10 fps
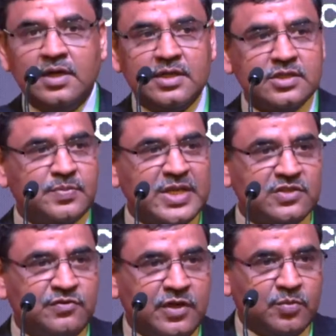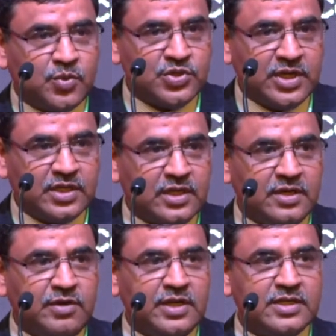specific project,
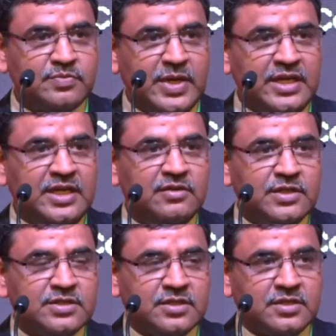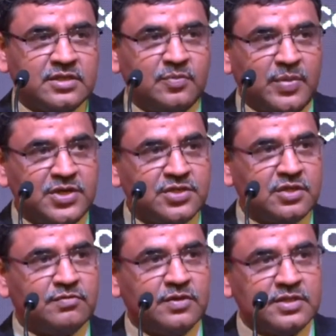and whereas many investors and
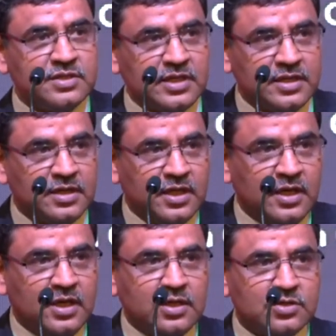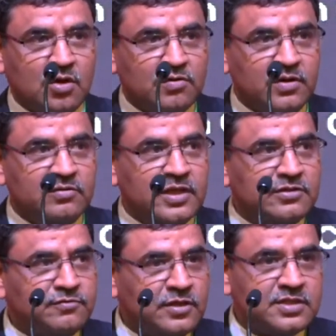pension funds and sovereign
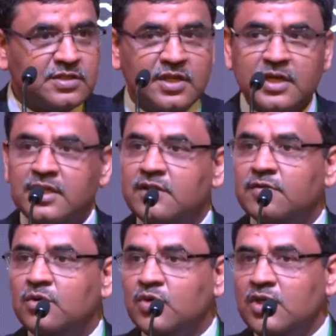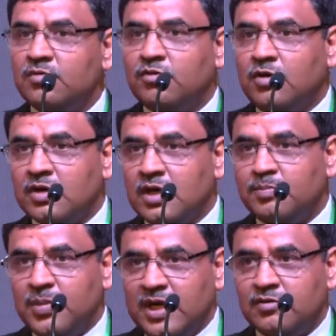wealth funds, they were looking for a
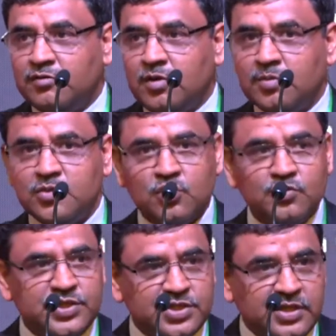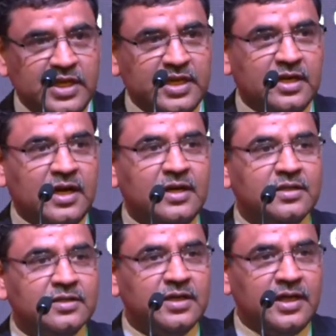platform through which they can
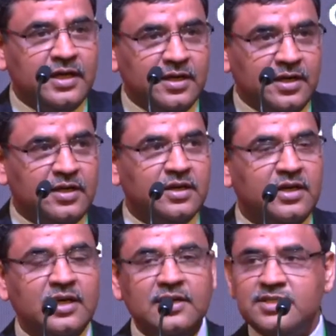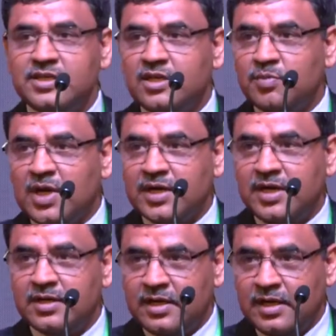enter the Indian real estate
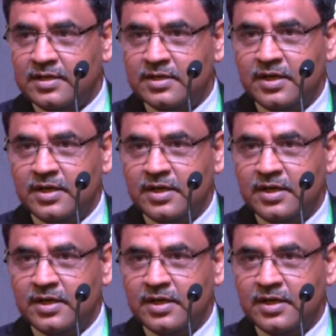market. And